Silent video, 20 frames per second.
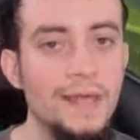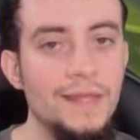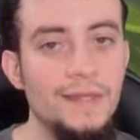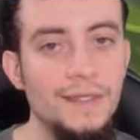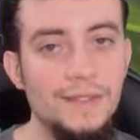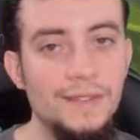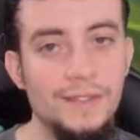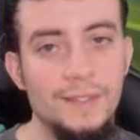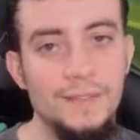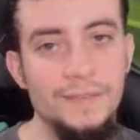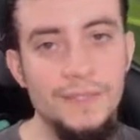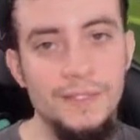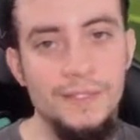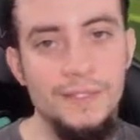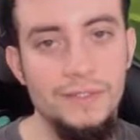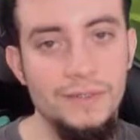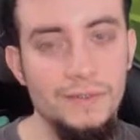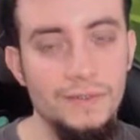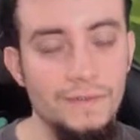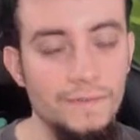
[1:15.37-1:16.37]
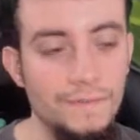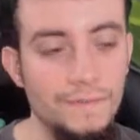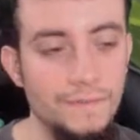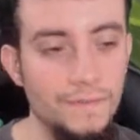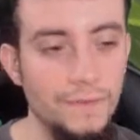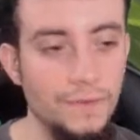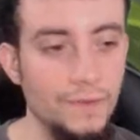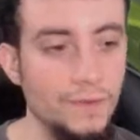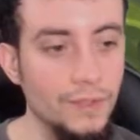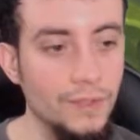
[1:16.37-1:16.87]
This summons
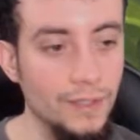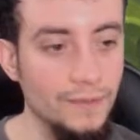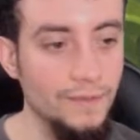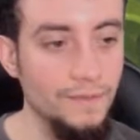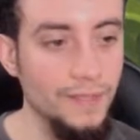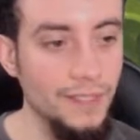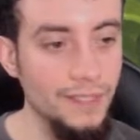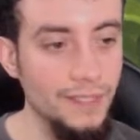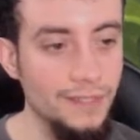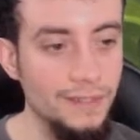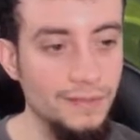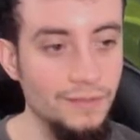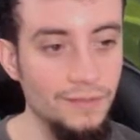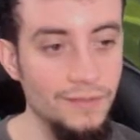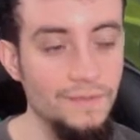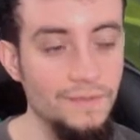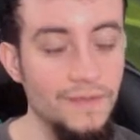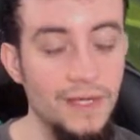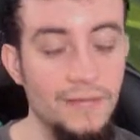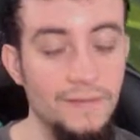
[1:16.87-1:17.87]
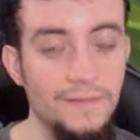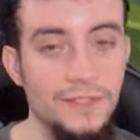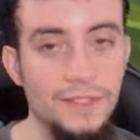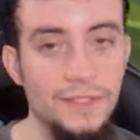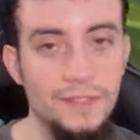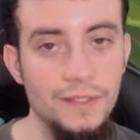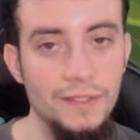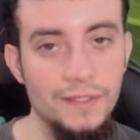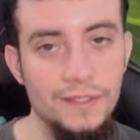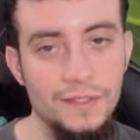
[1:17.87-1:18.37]
four of these 3/5
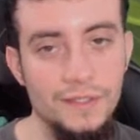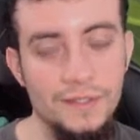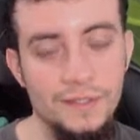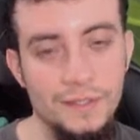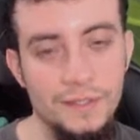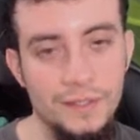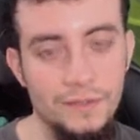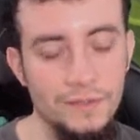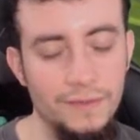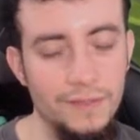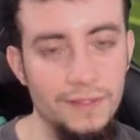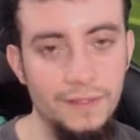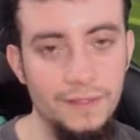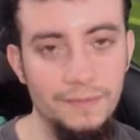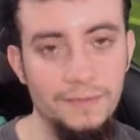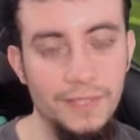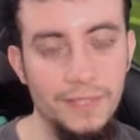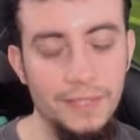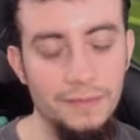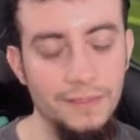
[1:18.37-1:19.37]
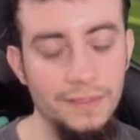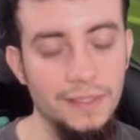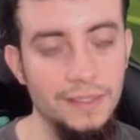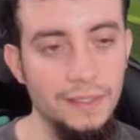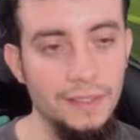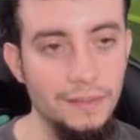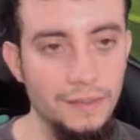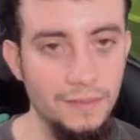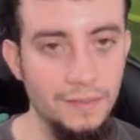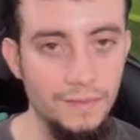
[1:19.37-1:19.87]
chargers. Three of them probably
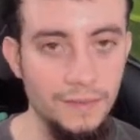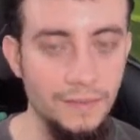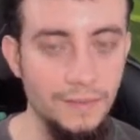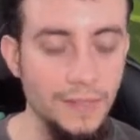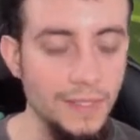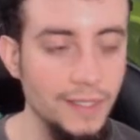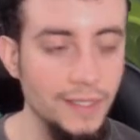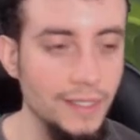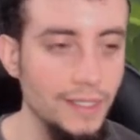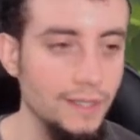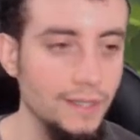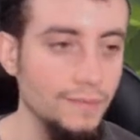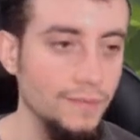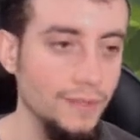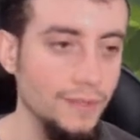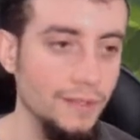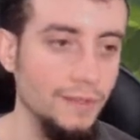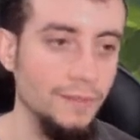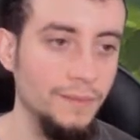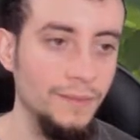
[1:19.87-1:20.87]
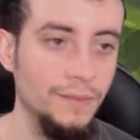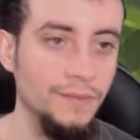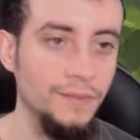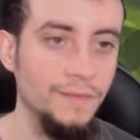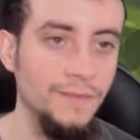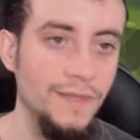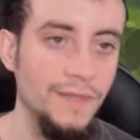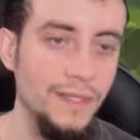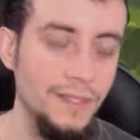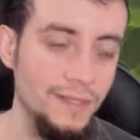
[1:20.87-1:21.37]
clear off the big guy. One of them goes
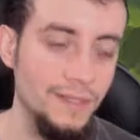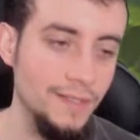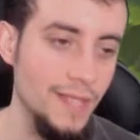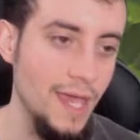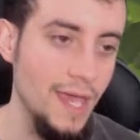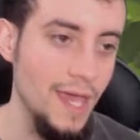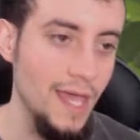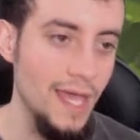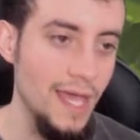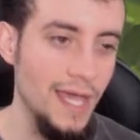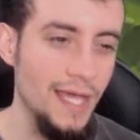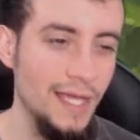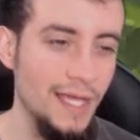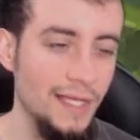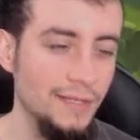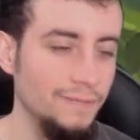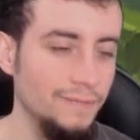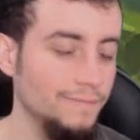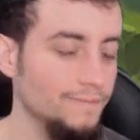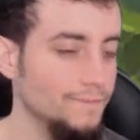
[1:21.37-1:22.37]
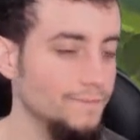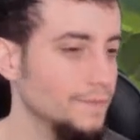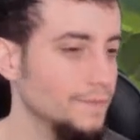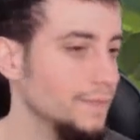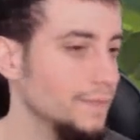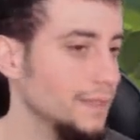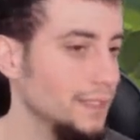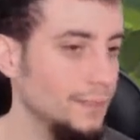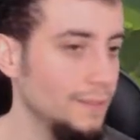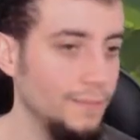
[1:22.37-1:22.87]
face, and
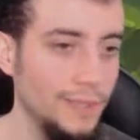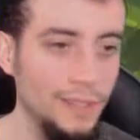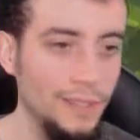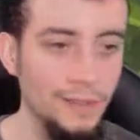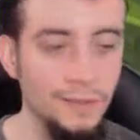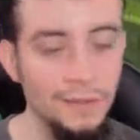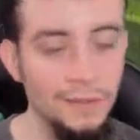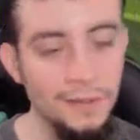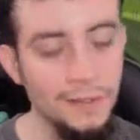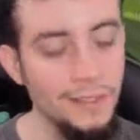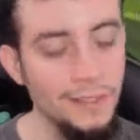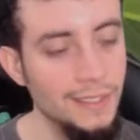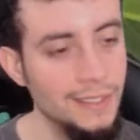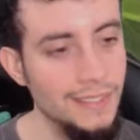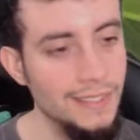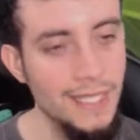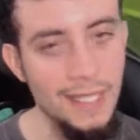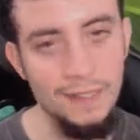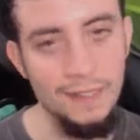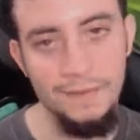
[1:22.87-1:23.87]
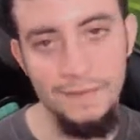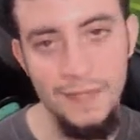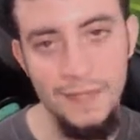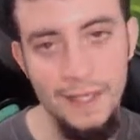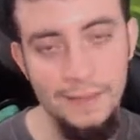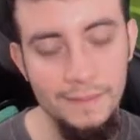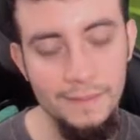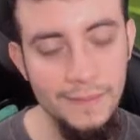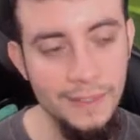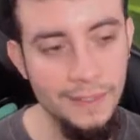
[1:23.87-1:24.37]
depending on the attack of
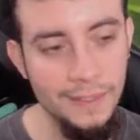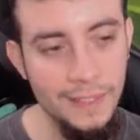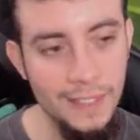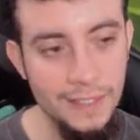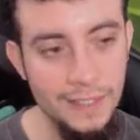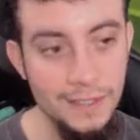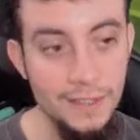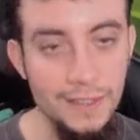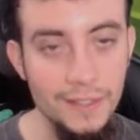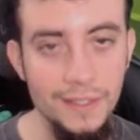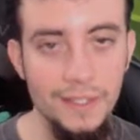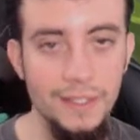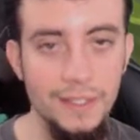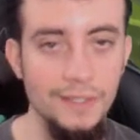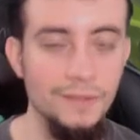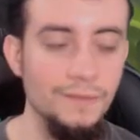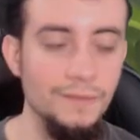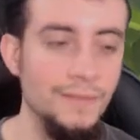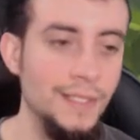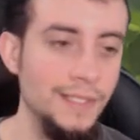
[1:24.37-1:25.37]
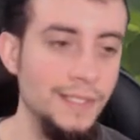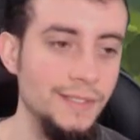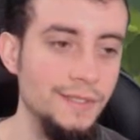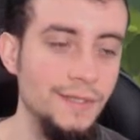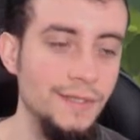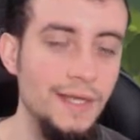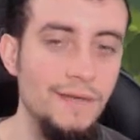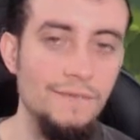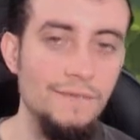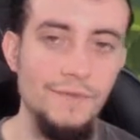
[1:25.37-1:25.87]
that target, you might
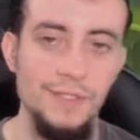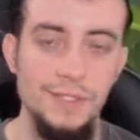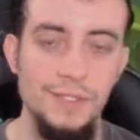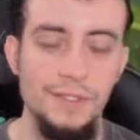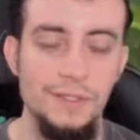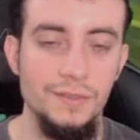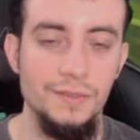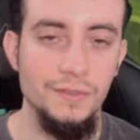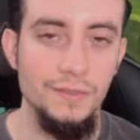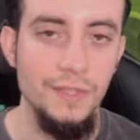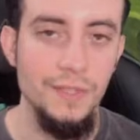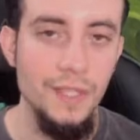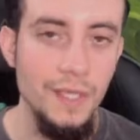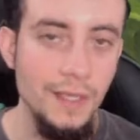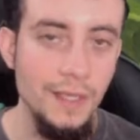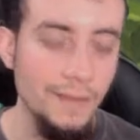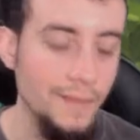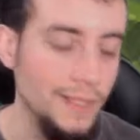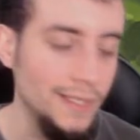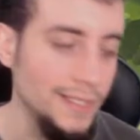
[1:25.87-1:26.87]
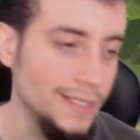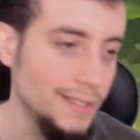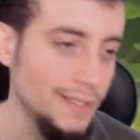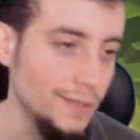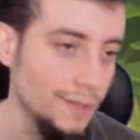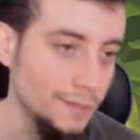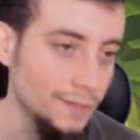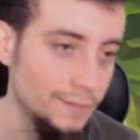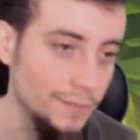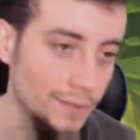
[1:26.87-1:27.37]
still have residual minions
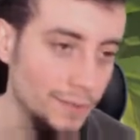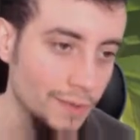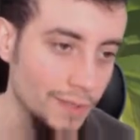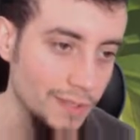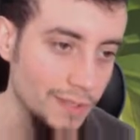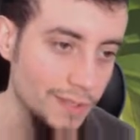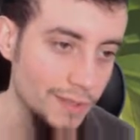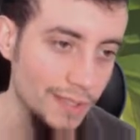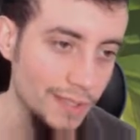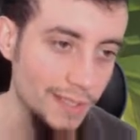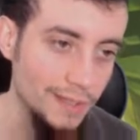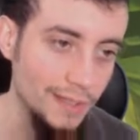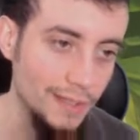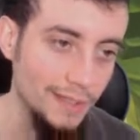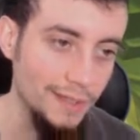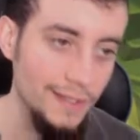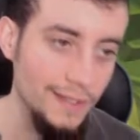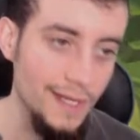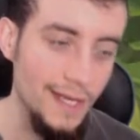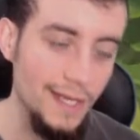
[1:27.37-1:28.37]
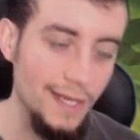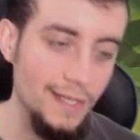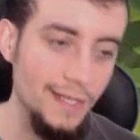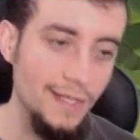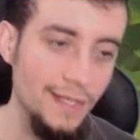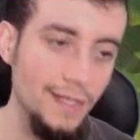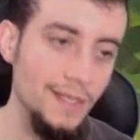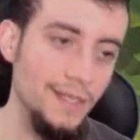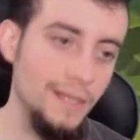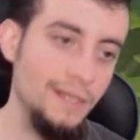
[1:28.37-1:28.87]
on board. So I think that
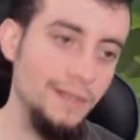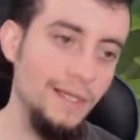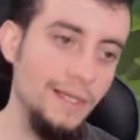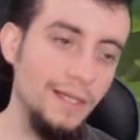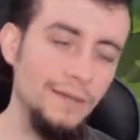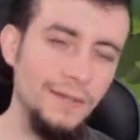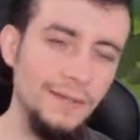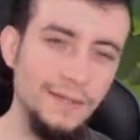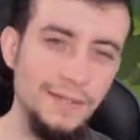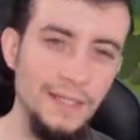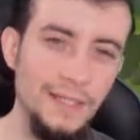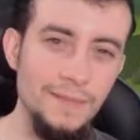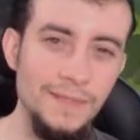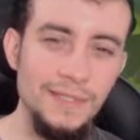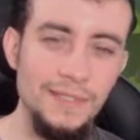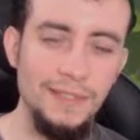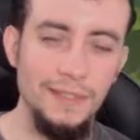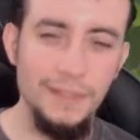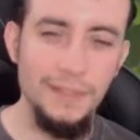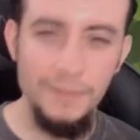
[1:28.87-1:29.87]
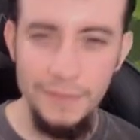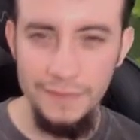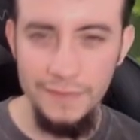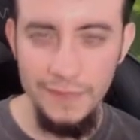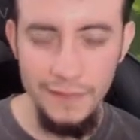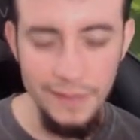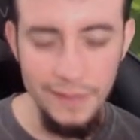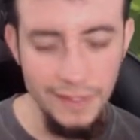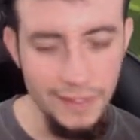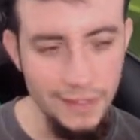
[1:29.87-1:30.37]
Nagron Slam is going to be
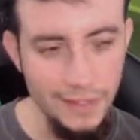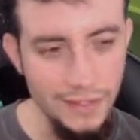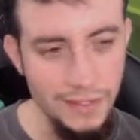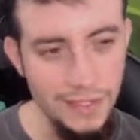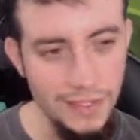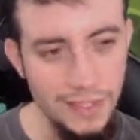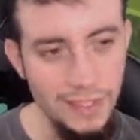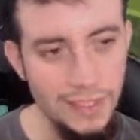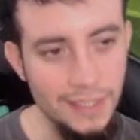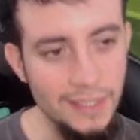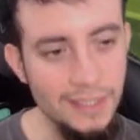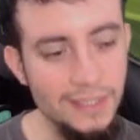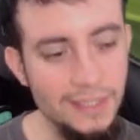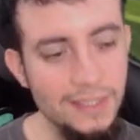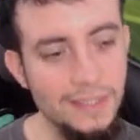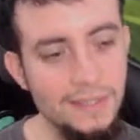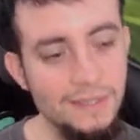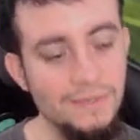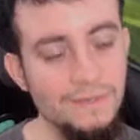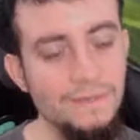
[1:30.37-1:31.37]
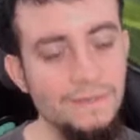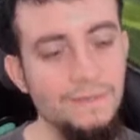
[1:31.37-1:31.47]
very interesting. It is